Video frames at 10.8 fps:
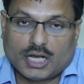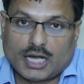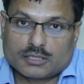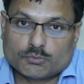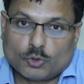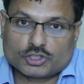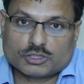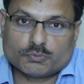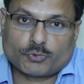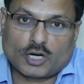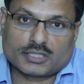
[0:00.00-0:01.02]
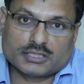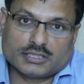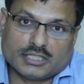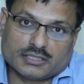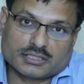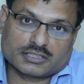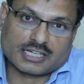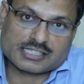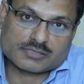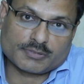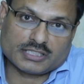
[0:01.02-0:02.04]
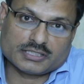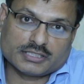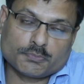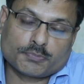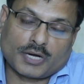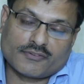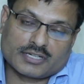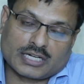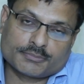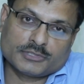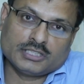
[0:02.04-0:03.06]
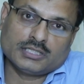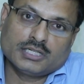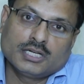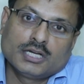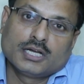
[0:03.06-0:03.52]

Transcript: And most important in the transfer is the power of the